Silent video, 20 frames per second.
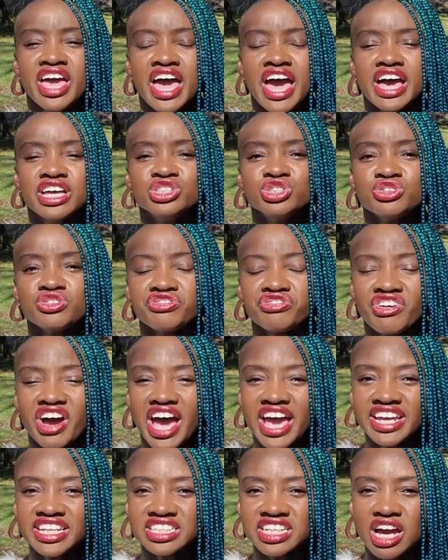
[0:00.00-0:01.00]
and you
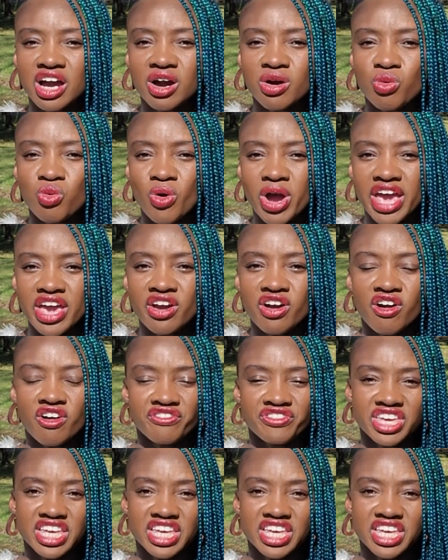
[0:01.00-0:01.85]
find a way of